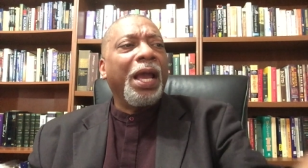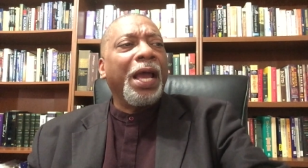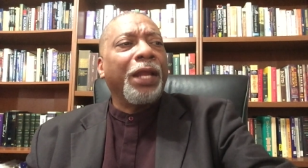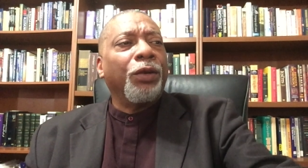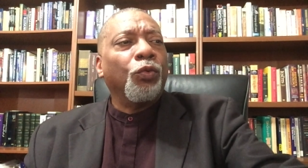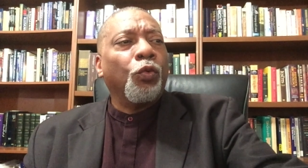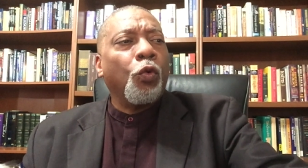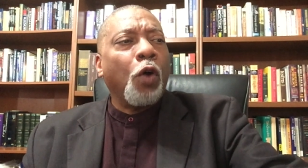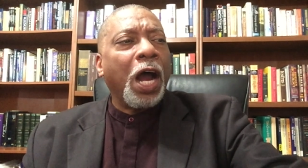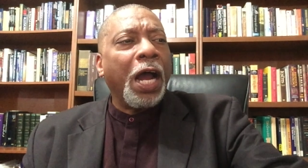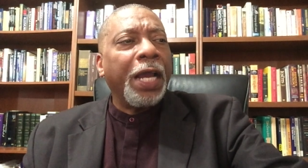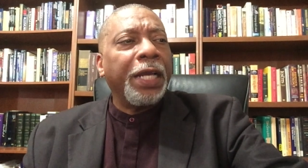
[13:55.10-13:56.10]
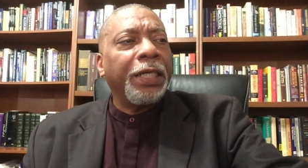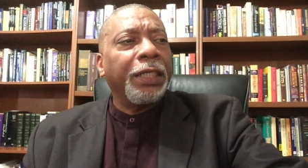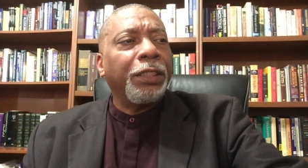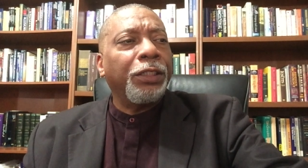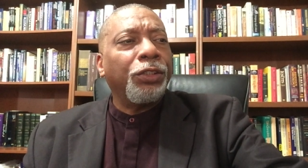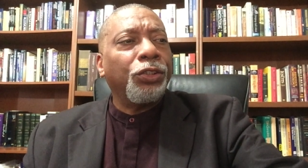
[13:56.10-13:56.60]
And why
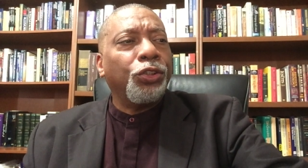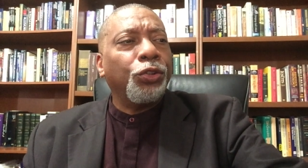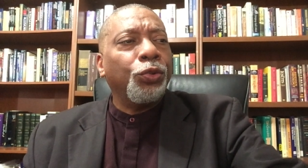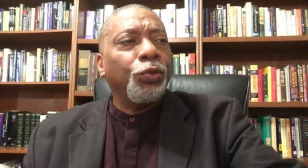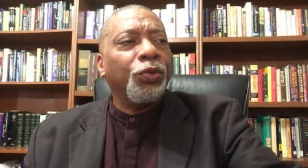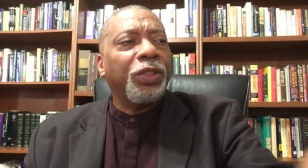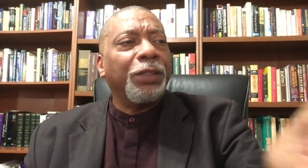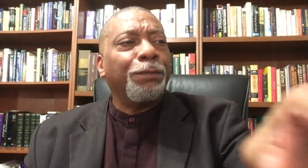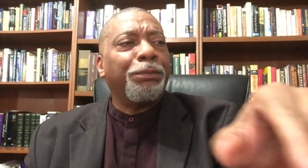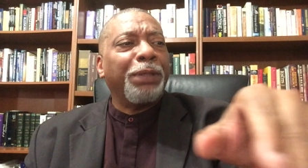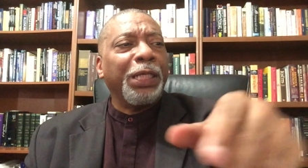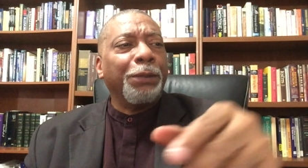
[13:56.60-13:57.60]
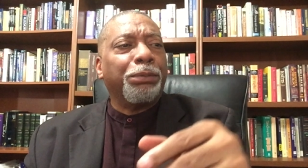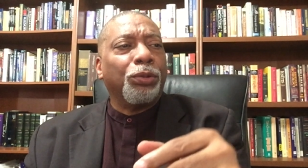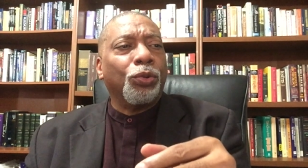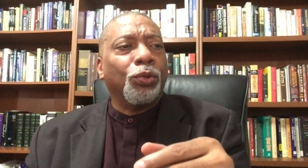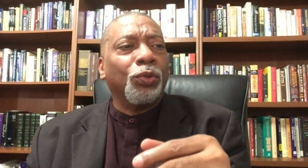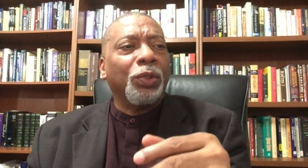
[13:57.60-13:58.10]
do the
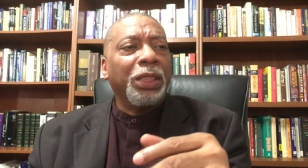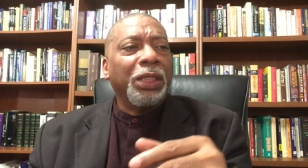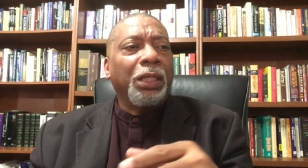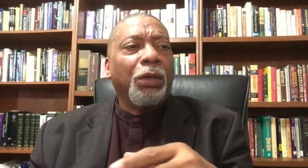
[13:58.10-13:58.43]
people,